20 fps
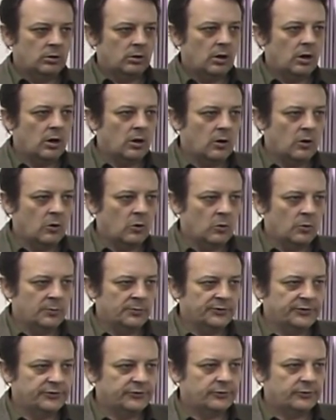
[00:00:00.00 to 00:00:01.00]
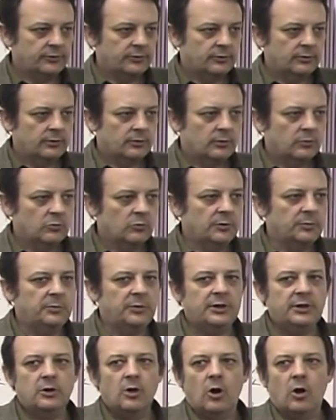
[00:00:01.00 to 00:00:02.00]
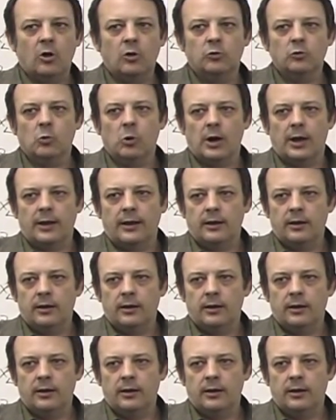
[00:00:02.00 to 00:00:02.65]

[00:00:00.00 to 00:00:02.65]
ohms would be called what?